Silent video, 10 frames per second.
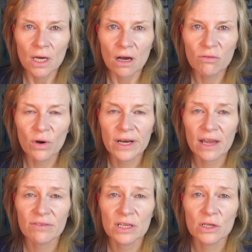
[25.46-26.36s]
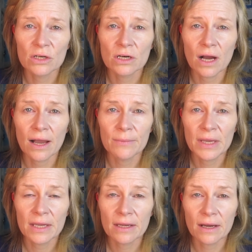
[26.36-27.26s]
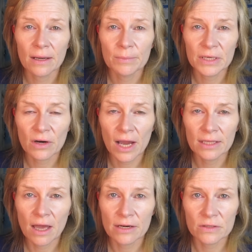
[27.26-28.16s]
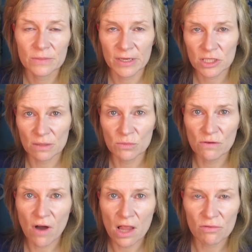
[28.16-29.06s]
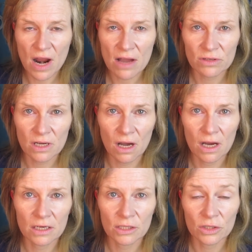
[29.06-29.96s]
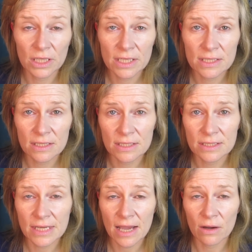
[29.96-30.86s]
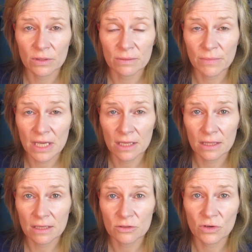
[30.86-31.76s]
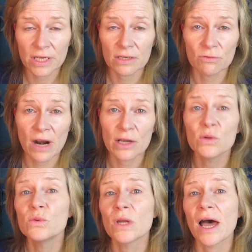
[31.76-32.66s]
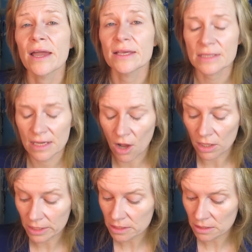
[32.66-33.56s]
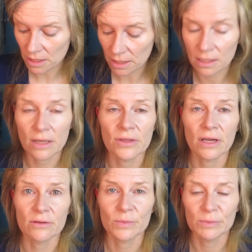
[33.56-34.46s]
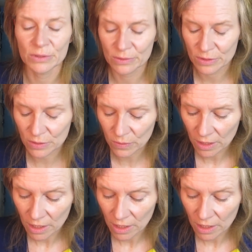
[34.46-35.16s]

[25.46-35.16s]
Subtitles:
avoid having your eye makeup and your eyeliner especially move all around on your lids and down and making the dreaded raccoon eye, as I call it, and I think other people do too.